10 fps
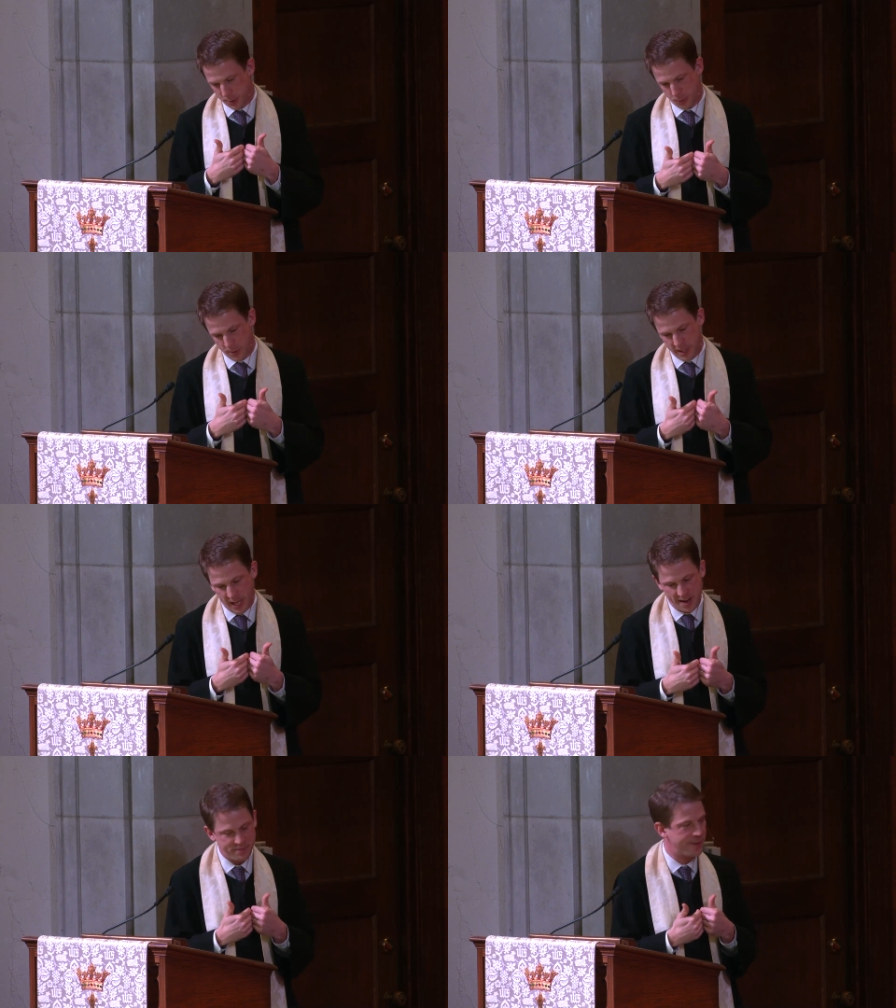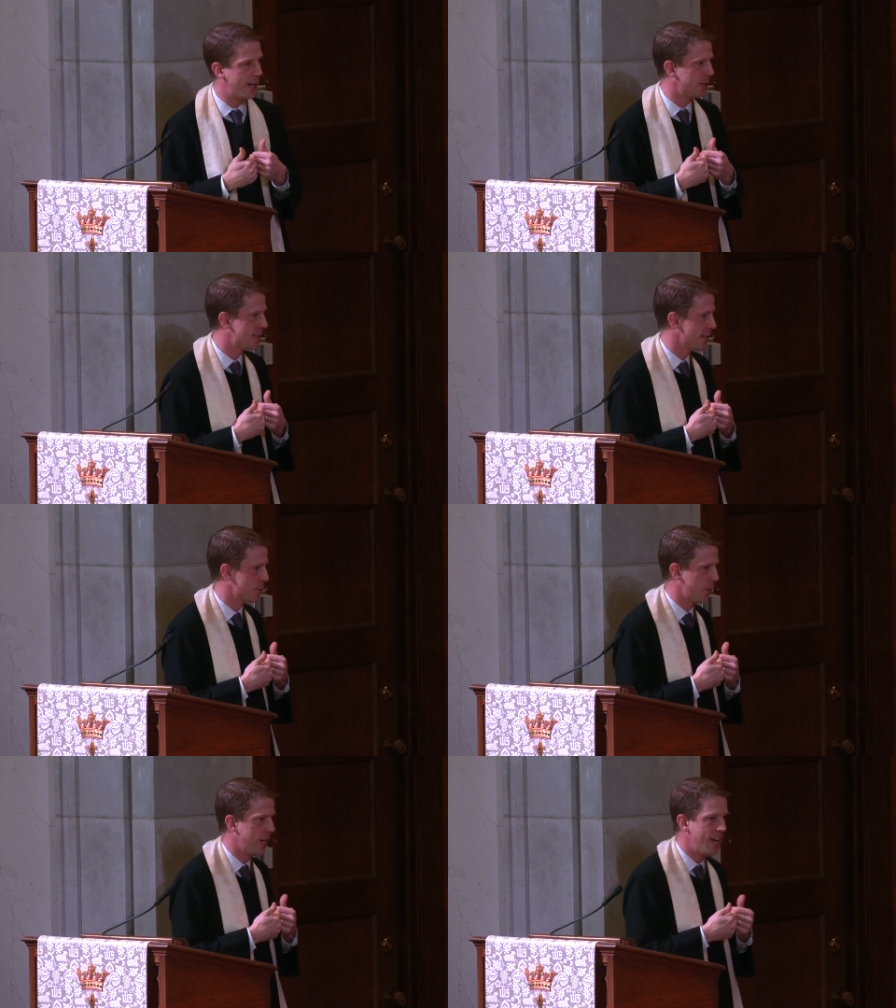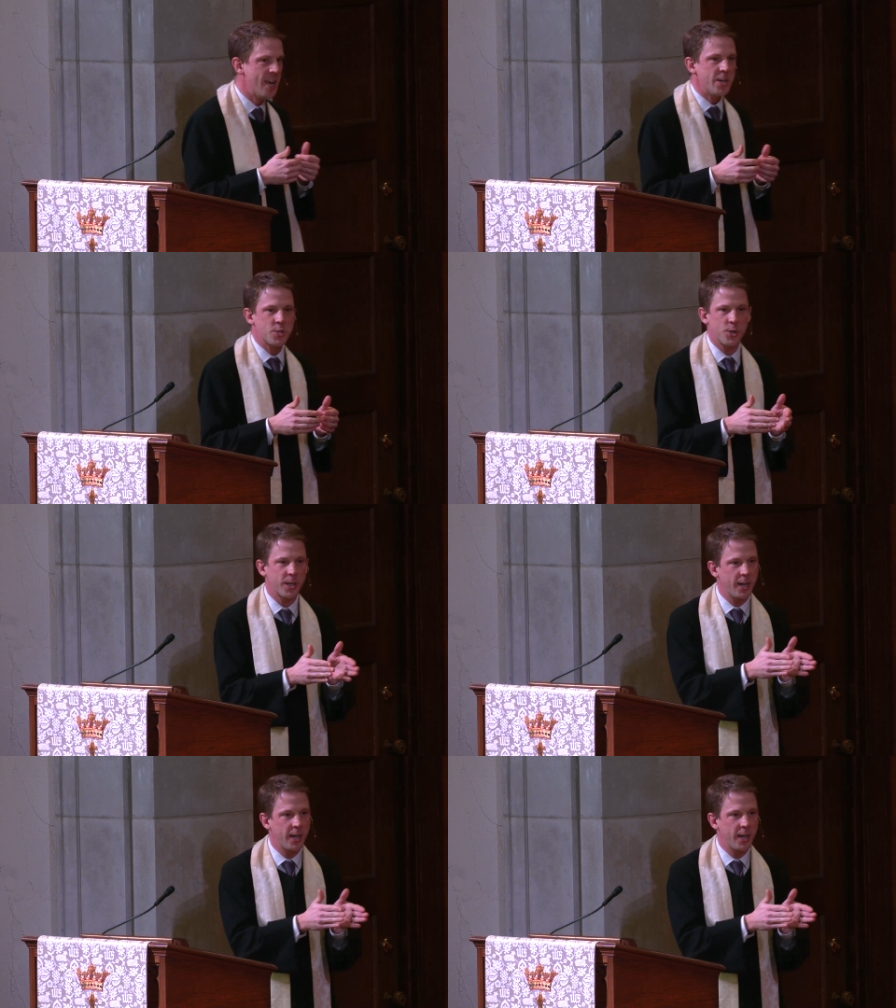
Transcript: thrill I felt as we took